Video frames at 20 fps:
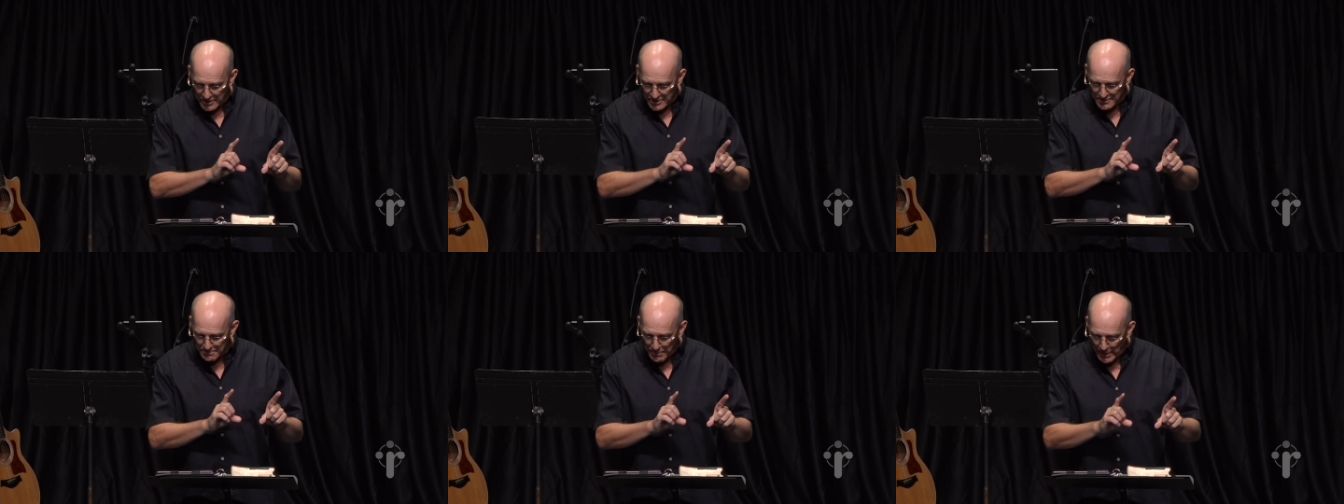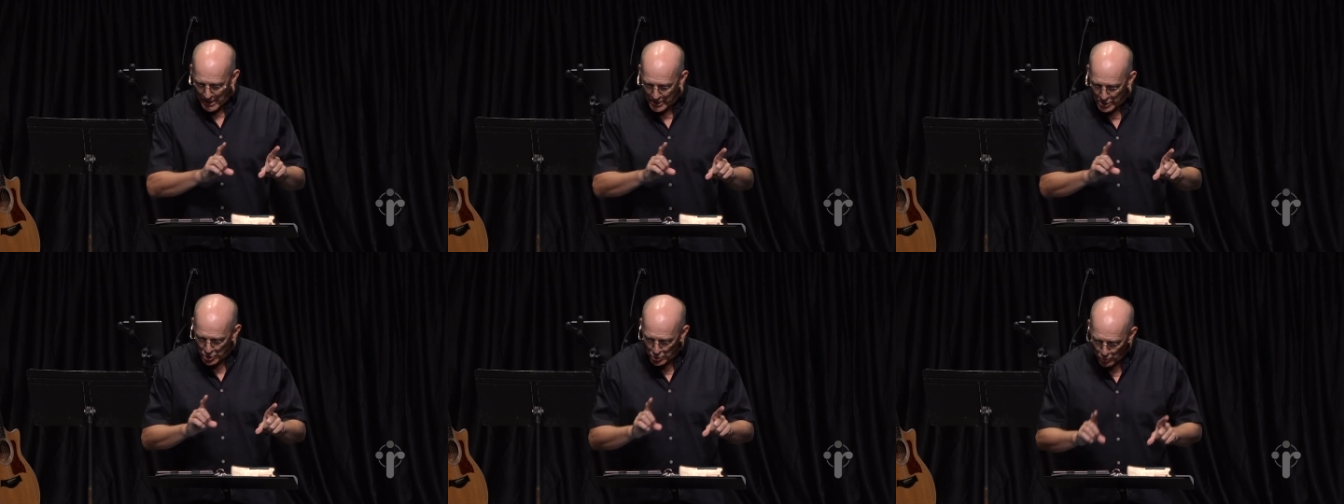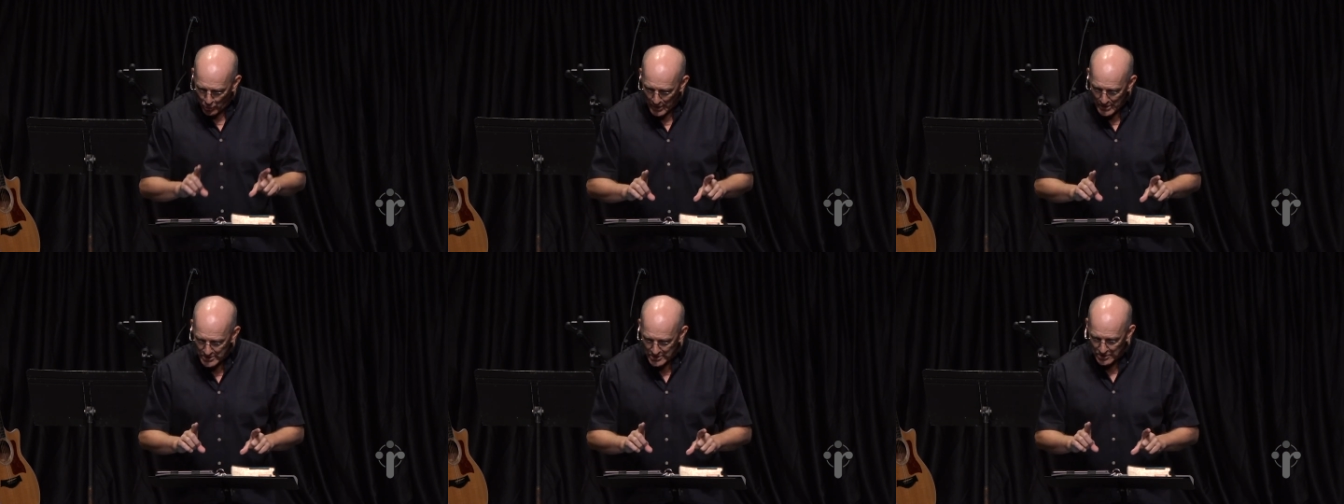us by
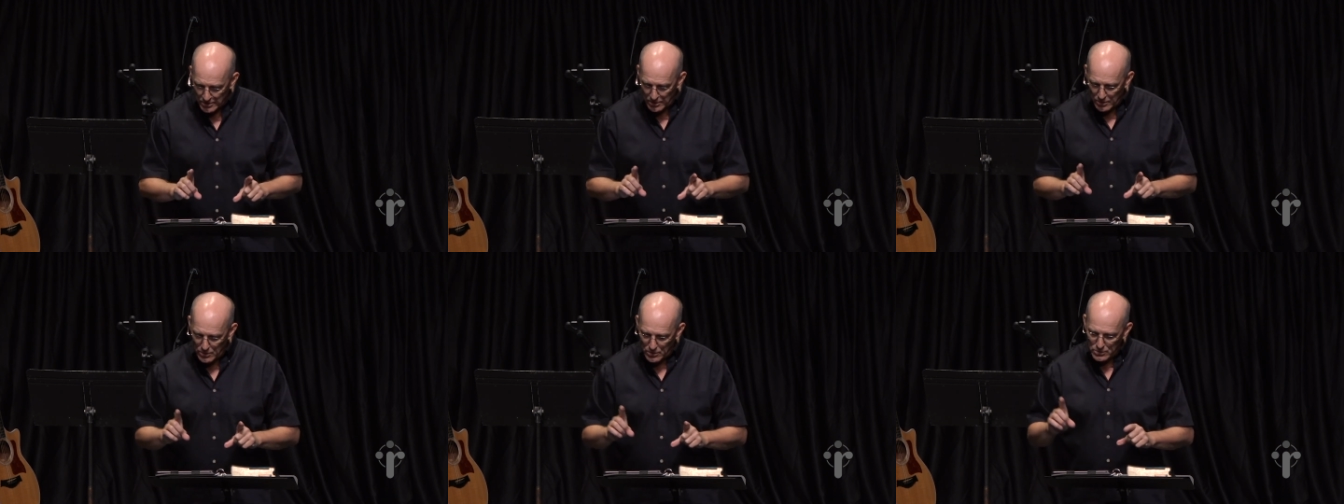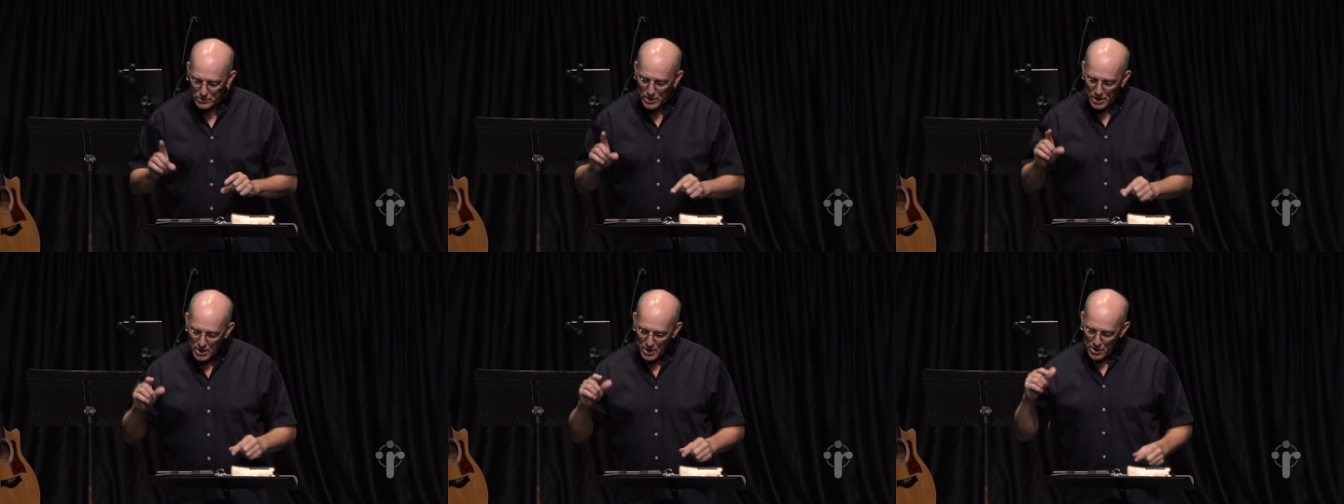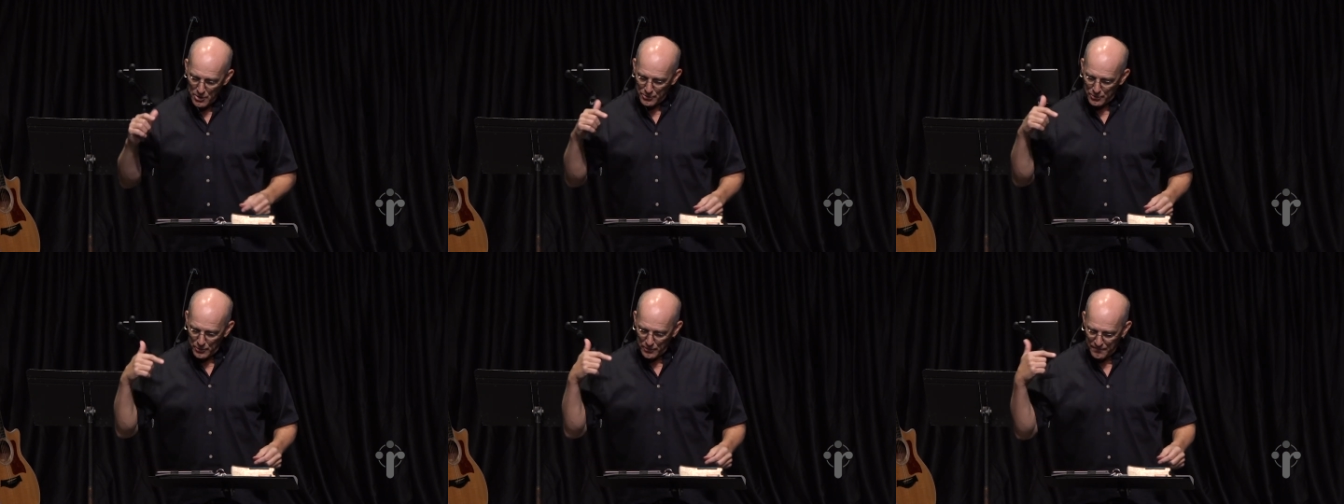grace alone,
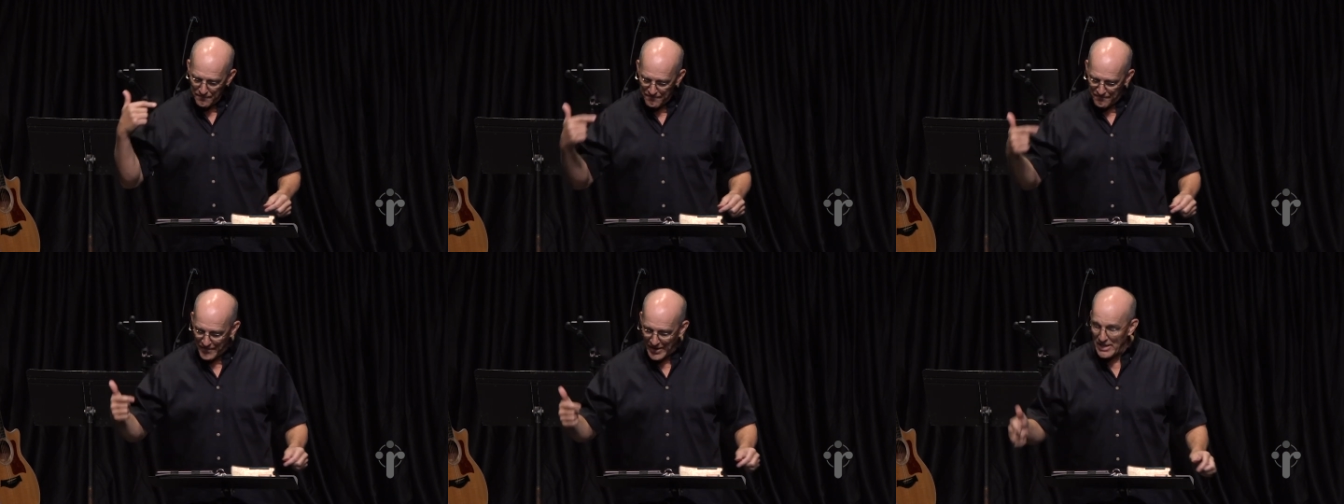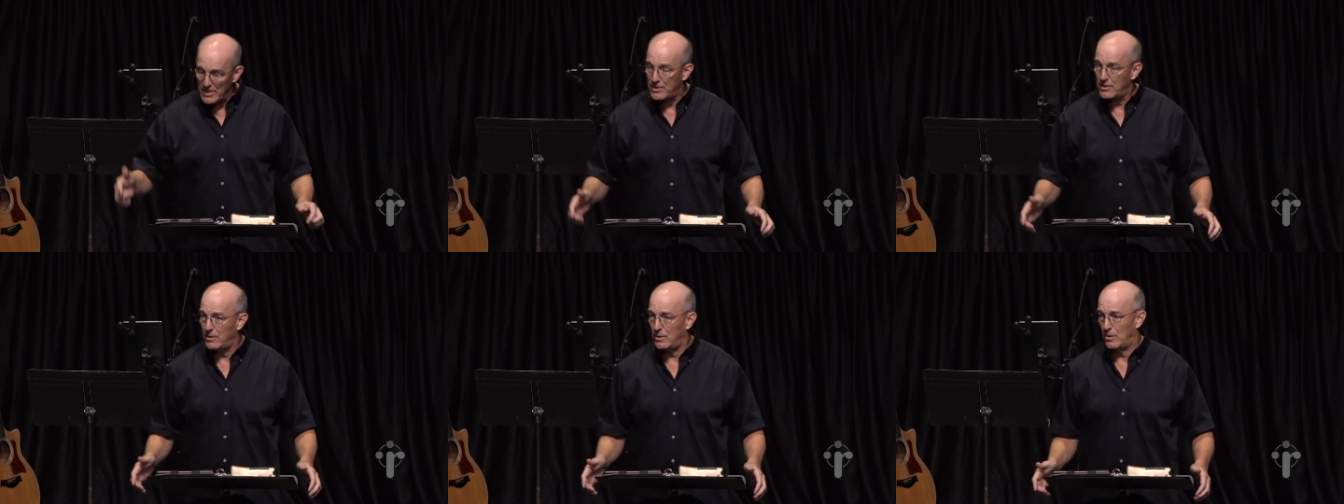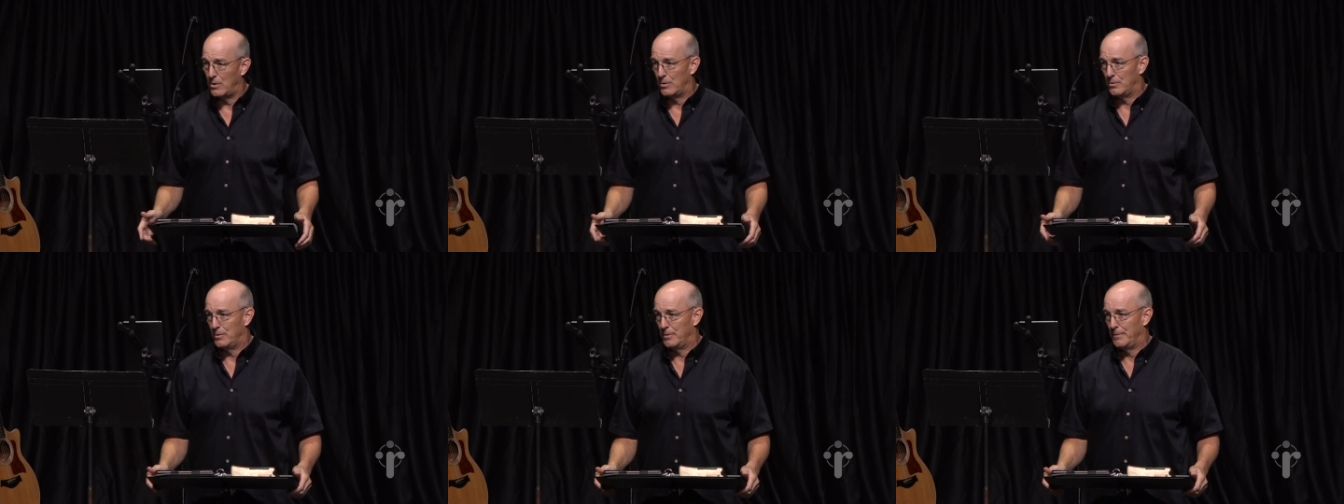through faith
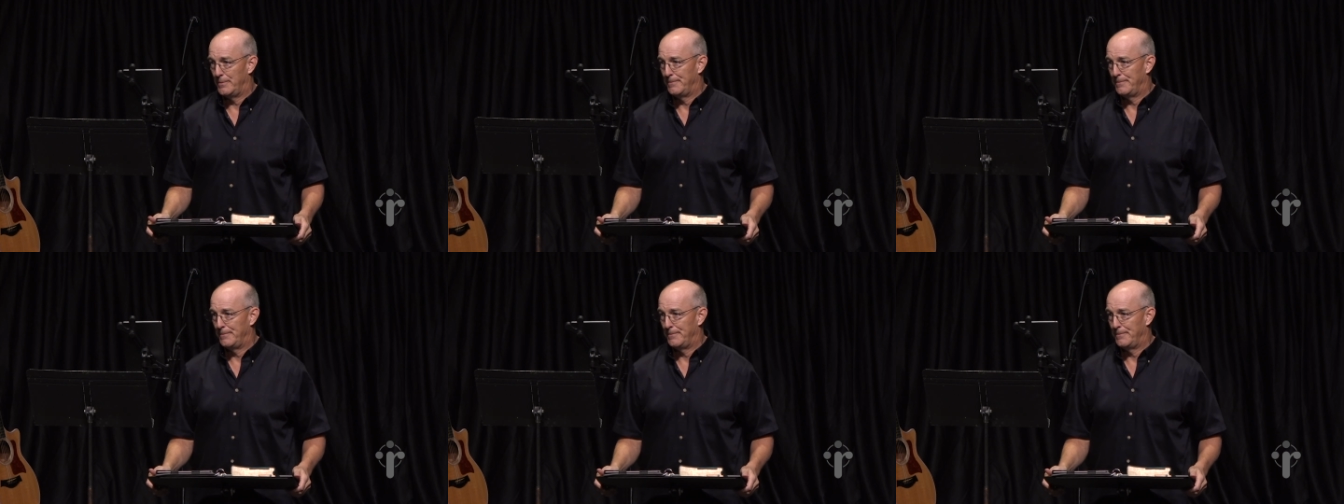alone.